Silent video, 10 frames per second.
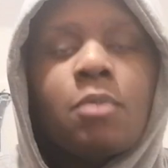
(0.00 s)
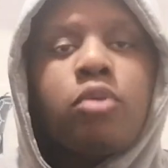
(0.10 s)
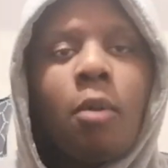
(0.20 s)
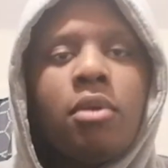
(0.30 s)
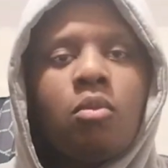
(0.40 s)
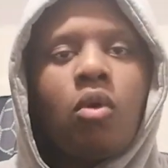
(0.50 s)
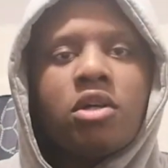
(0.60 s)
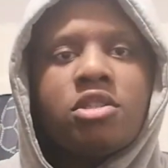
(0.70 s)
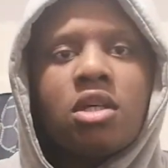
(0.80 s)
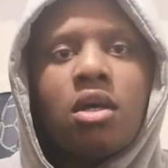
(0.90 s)
The problem
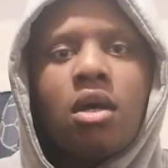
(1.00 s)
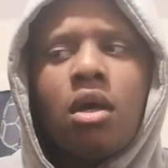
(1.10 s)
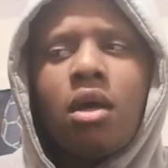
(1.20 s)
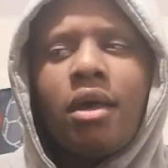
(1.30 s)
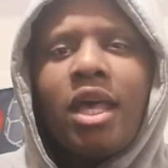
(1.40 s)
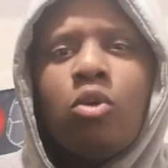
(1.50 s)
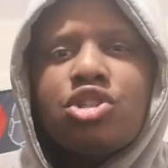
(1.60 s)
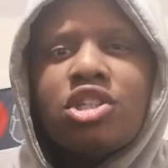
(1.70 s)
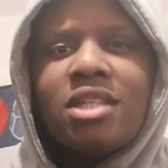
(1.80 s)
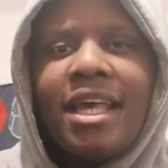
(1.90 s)
was, it
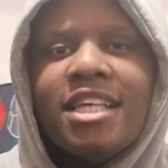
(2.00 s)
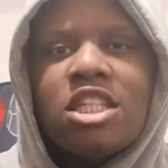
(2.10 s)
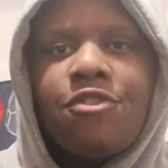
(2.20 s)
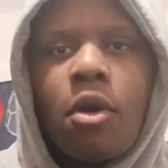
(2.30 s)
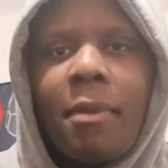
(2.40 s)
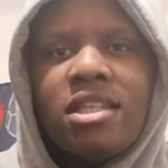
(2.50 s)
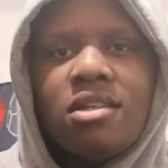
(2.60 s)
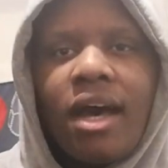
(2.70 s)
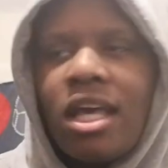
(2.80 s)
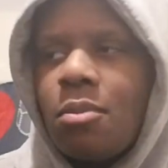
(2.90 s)
was just easy for a Man
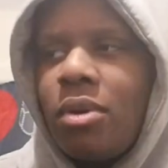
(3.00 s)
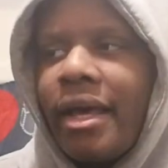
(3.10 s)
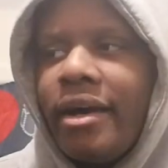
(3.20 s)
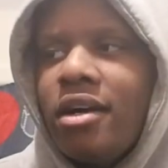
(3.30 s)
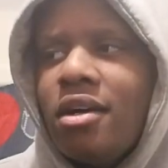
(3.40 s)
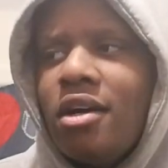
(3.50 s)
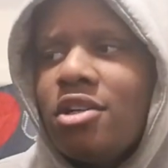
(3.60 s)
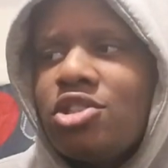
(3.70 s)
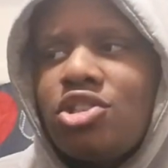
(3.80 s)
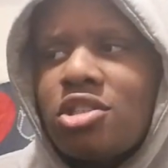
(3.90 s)
United player
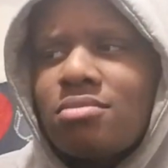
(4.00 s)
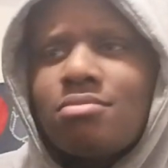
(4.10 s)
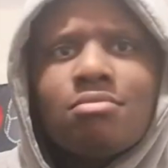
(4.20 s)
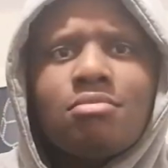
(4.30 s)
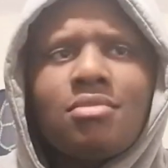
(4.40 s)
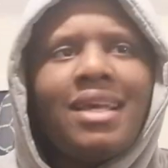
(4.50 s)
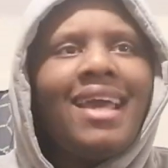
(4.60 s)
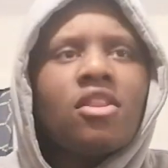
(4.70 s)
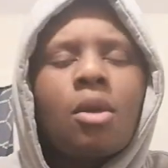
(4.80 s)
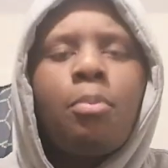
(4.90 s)
to just
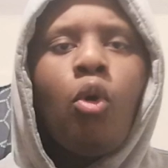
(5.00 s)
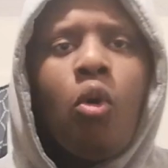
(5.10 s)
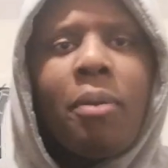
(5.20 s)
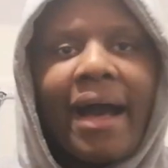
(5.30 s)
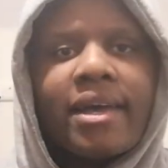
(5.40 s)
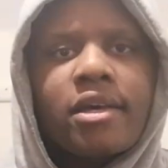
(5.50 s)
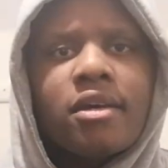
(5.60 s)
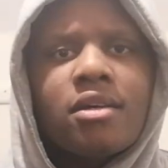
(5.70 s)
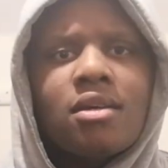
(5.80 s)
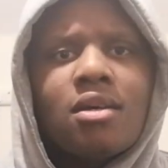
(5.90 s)
get the ball back.